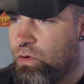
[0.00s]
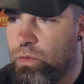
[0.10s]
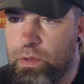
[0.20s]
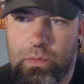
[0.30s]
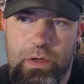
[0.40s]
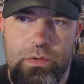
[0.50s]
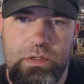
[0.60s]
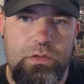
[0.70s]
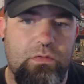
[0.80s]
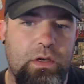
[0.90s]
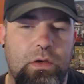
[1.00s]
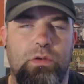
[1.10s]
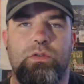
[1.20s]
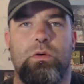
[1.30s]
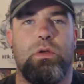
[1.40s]
but when I was into radio
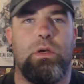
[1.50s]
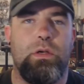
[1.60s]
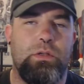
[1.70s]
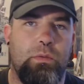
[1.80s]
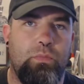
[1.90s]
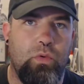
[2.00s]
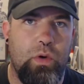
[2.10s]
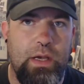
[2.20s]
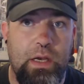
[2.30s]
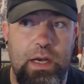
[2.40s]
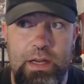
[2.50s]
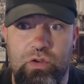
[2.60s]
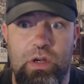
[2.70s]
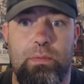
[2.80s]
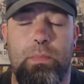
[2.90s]
controlled cars, I bought an
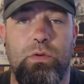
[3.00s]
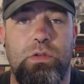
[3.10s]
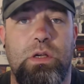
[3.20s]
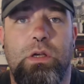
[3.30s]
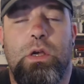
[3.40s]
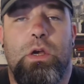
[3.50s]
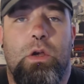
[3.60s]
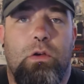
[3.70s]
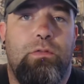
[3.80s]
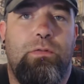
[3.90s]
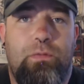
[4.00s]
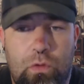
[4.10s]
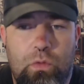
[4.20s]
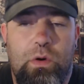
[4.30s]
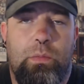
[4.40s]
electric motor
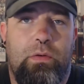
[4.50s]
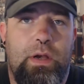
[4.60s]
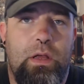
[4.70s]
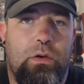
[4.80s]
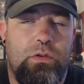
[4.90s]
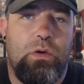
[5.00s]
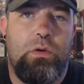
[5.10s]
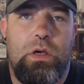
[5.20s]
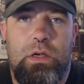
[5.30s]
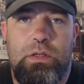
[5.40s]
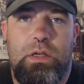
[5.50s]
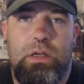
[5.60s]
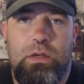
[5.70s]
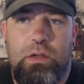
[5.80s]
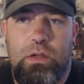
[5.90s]
for one of my radio controlled cars,
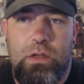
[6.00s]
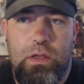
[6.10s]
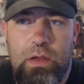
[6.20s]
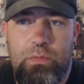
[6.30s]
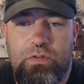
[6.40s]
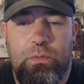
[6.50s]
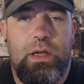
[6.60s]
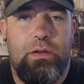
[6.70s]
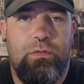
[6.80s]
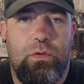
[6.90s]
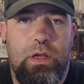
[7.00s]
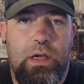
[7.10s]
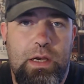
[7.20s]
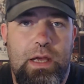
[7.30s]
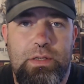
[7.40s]
and it was from California,
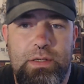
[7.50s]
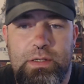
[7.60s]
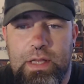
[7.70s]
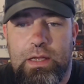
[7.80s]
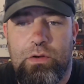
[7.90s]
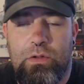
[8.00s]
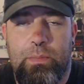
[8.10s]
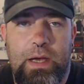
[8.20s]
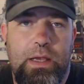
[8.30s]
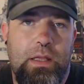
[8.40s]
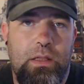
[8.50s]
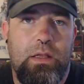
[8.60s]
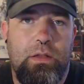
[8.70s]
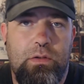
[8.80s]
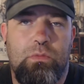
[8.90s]
and actually stated on the packet
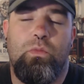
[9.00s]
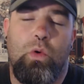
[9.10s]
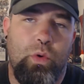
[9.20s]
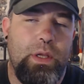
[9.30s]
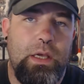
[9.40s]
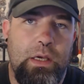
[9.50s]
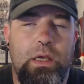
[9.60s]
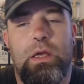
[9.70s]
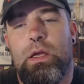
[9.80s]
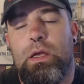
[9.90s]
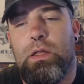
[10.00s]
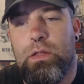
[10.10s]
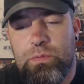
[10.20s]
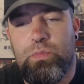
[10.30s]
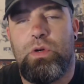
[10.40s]
that, warning,
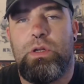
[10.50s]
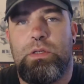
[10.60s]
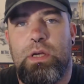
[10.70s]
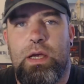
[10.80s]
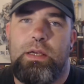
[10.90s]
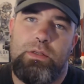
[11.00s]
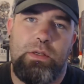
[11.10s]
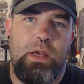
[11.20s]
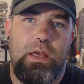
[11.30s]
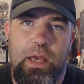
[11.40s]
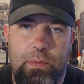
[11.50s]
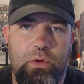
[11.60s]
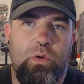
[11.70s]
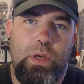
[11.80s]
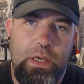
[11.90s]
this product has a
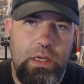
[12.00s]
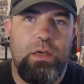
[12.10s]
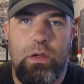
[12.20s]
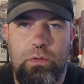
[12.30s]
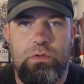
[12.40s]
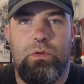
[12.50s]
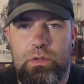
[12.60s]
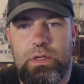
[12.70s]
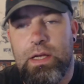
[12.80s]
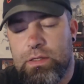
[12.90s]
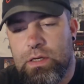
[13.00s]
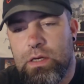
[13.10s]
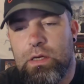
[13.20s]
chemical in it known to cause cancer,